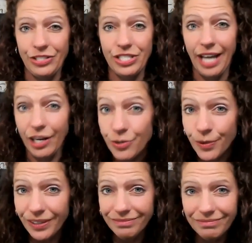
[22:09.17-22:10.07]
your
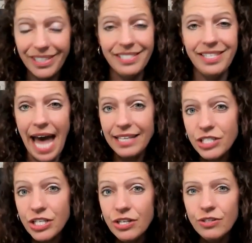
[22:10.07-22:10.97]
schedule because
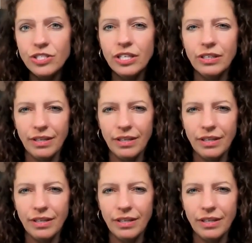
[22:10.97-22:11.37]
that's huge.